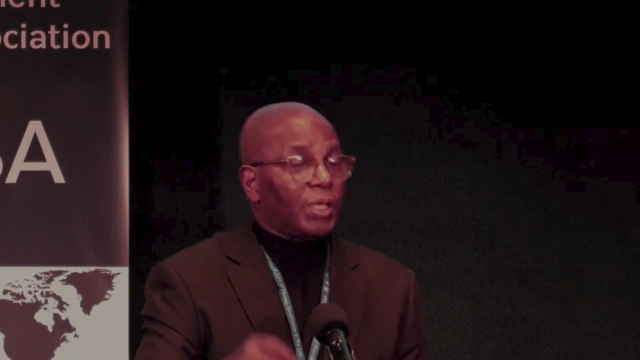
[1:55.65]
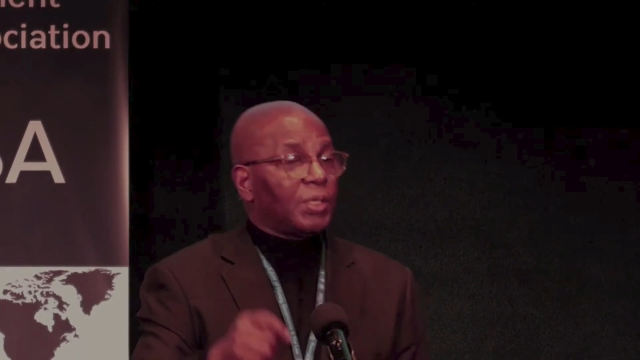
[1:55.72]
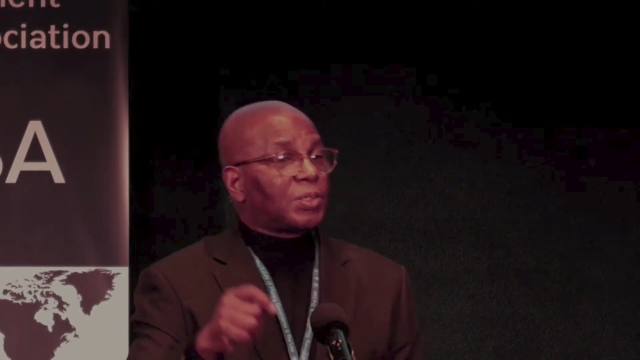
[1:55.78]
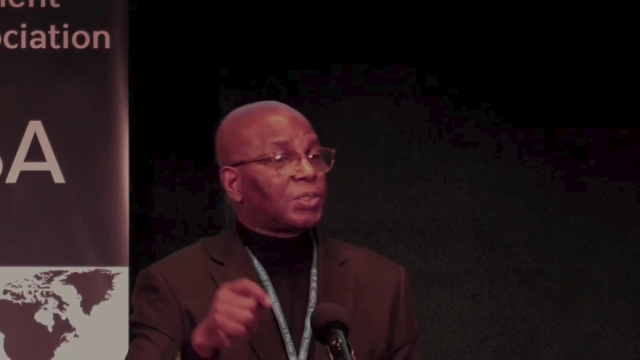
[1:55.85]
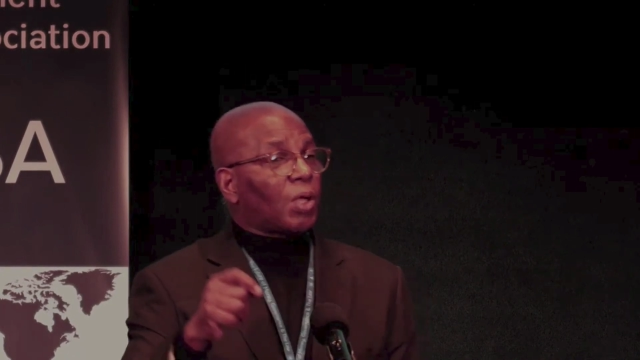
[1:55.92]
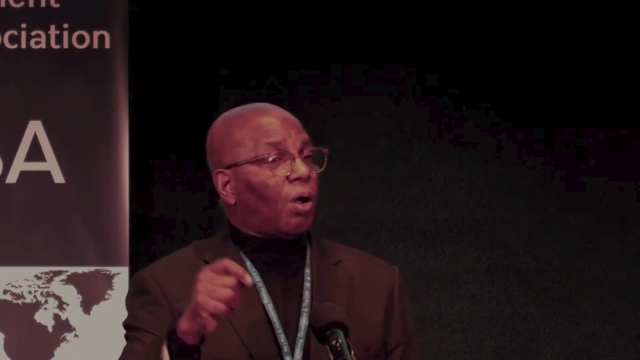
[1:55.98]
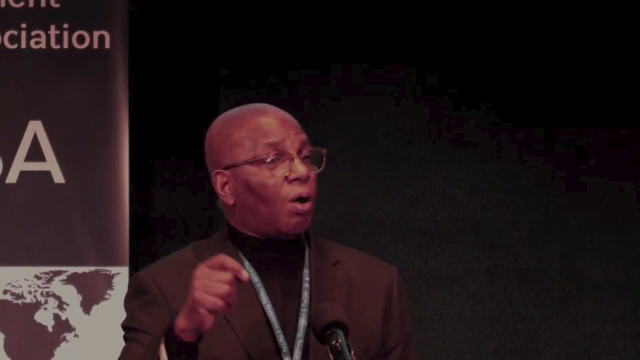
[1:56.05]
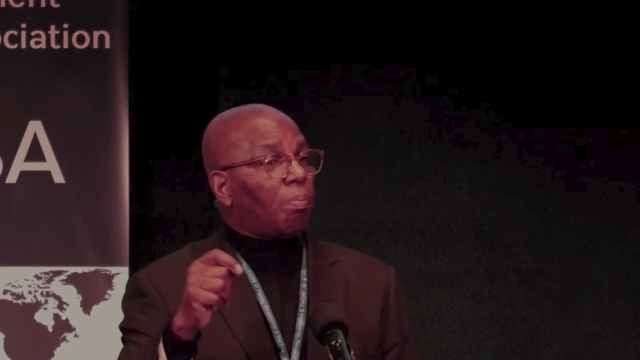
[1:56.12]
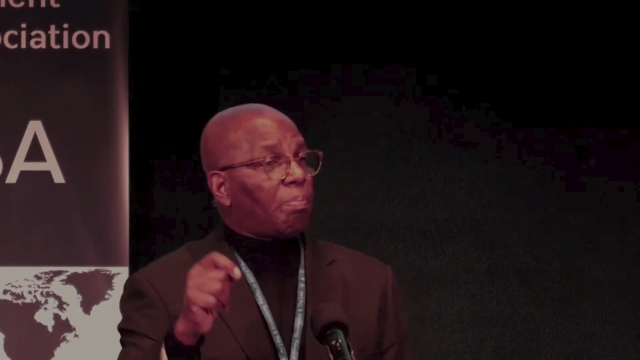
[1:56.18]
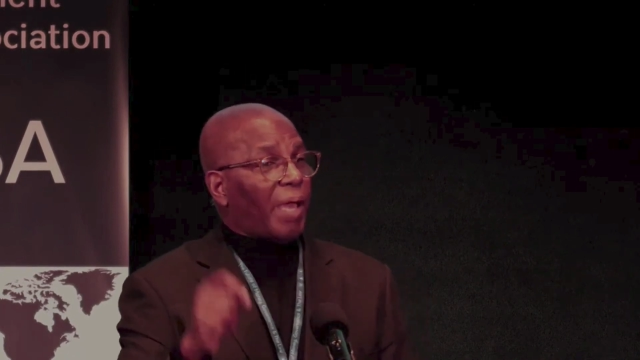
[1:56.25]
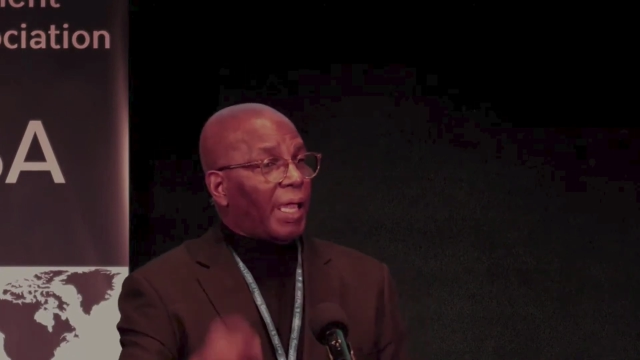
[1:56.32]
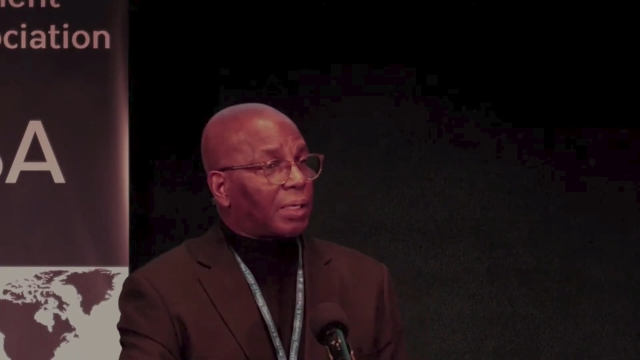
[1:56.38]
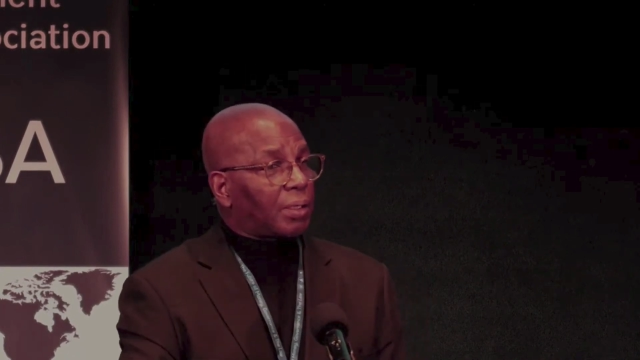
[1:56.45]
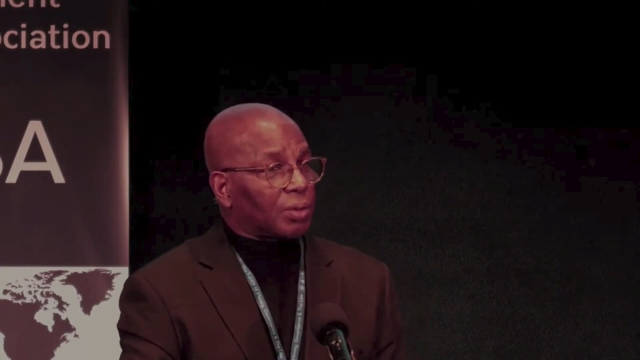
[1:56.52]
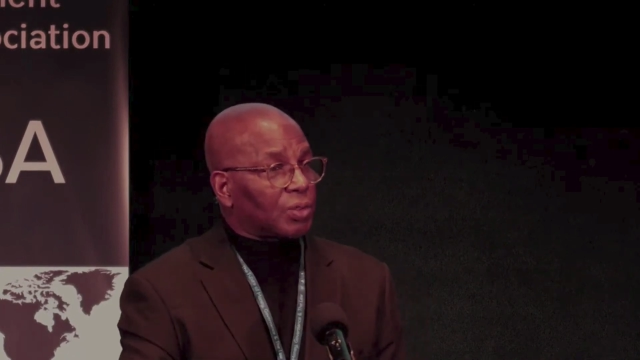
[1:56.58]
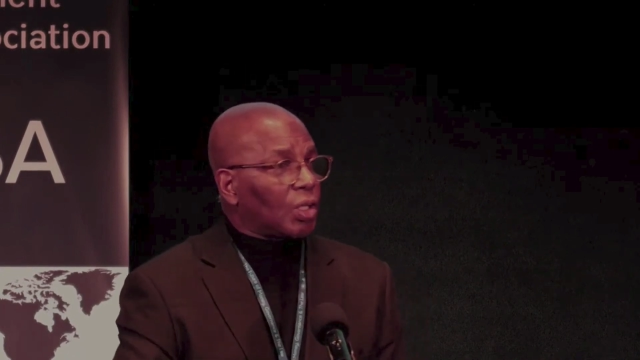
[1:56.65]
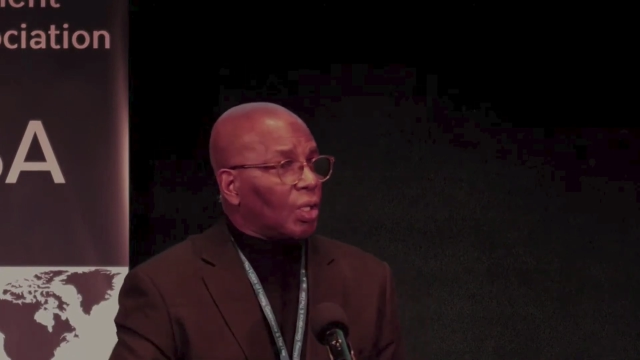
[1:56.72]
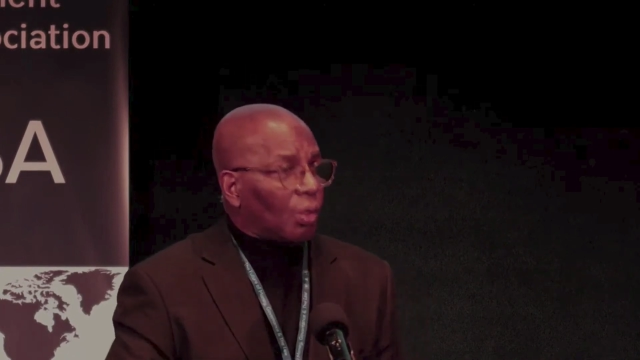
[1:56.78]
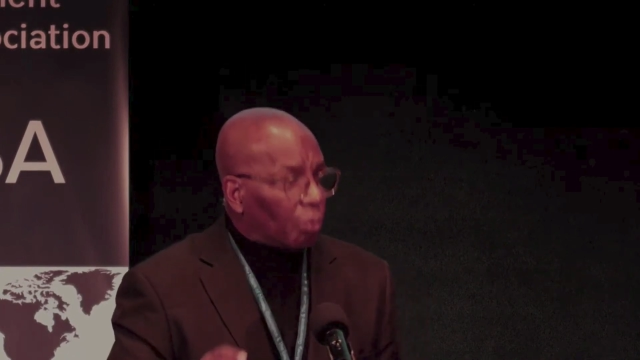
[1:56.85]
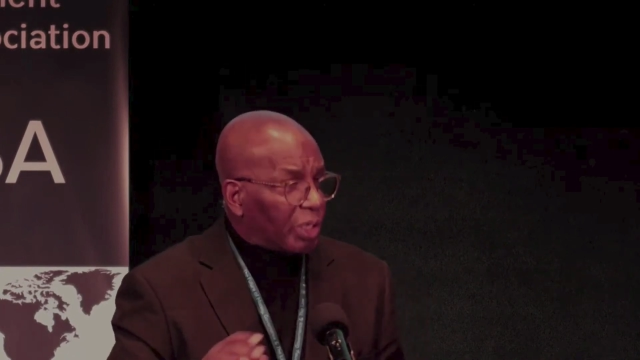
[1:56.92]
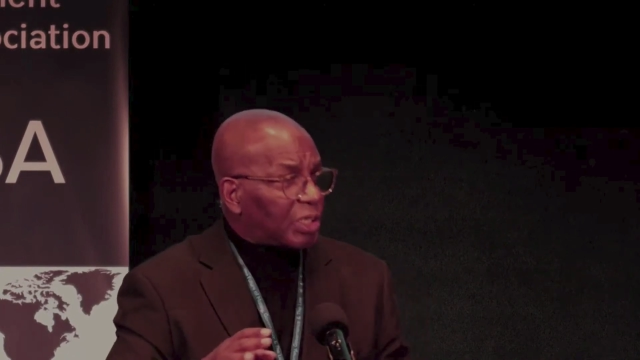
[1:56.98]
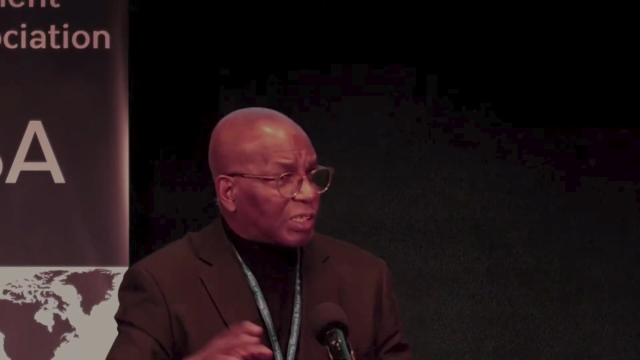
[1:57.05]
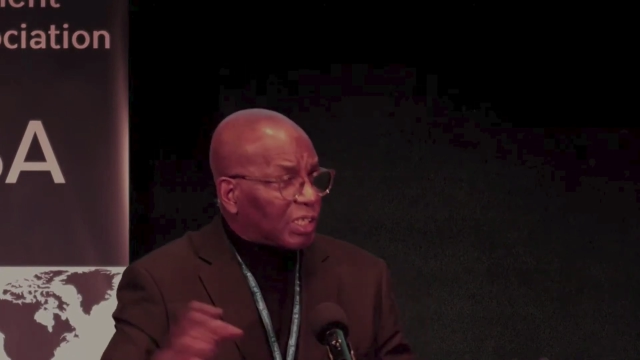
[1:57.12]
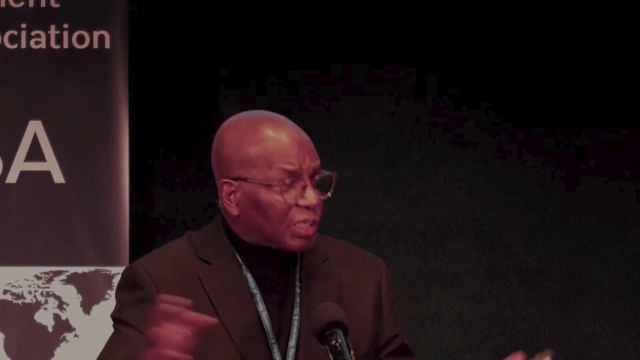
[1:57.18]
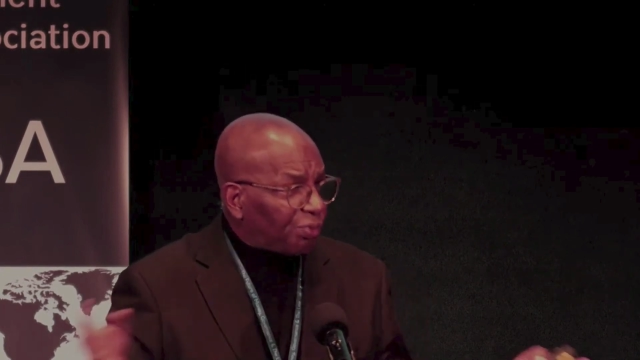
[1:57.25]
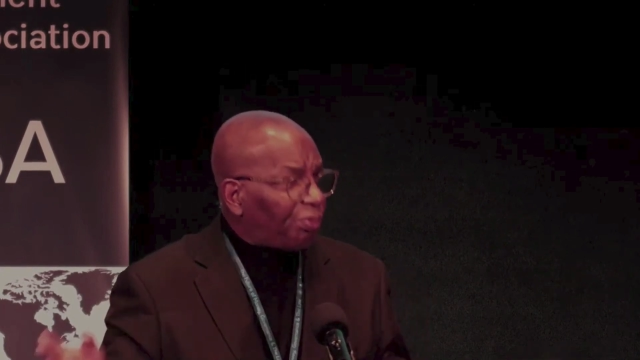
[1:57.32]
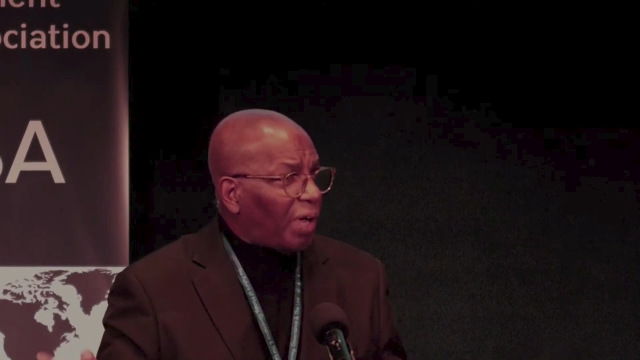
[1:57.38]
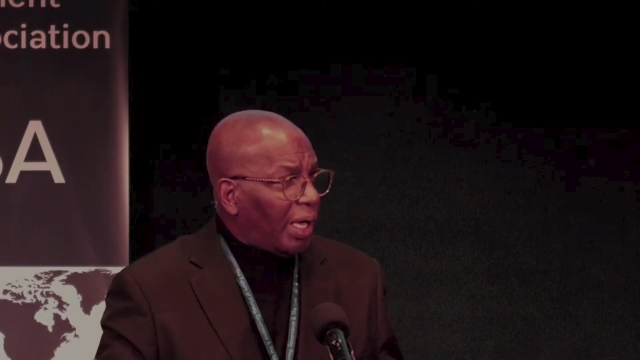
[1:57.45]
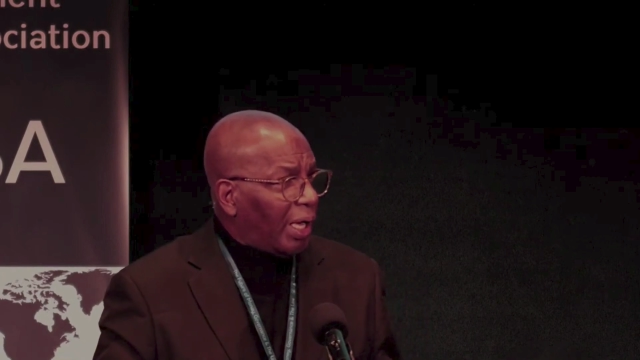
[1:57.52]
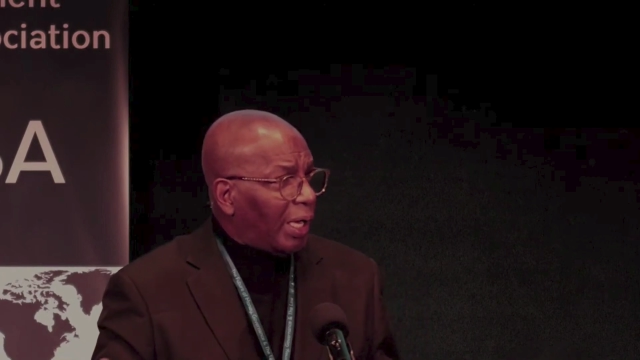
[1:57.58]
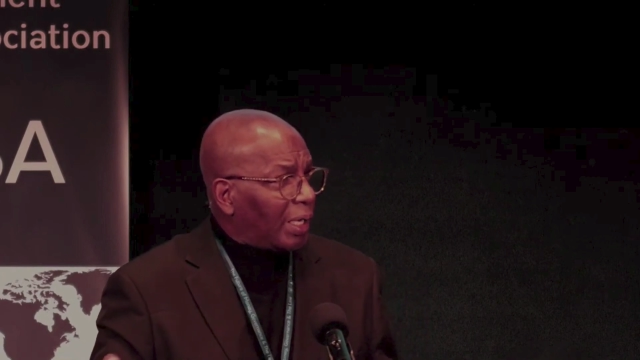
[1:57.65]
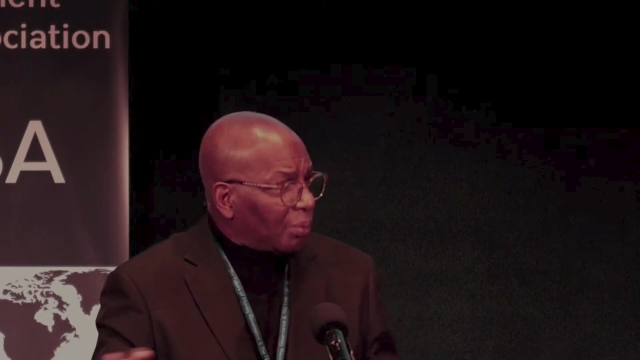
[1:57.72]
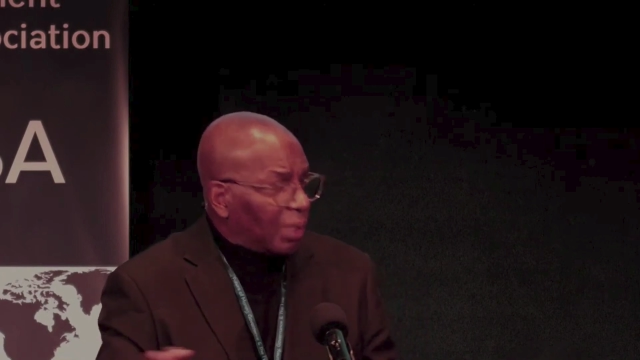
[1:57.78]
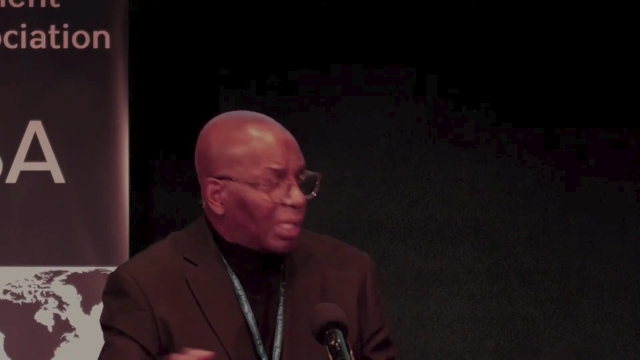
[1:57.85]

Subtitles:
It's all bankers, which is fine.